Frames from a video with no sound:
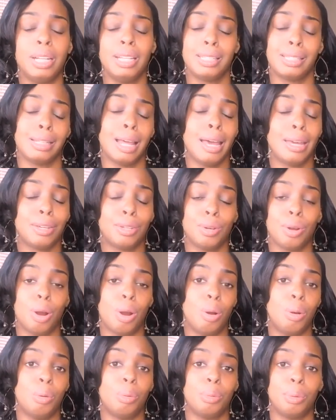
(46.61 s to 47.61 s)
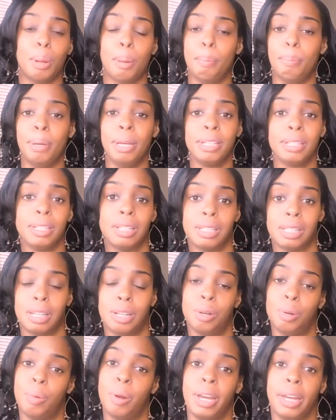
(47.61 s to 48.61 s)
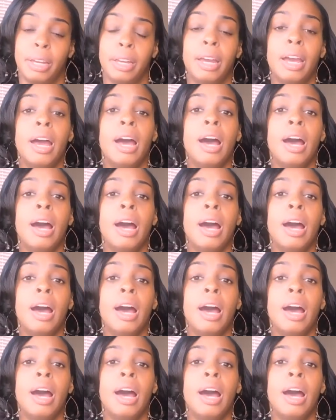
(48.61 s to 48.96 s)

it's like your own business in a way,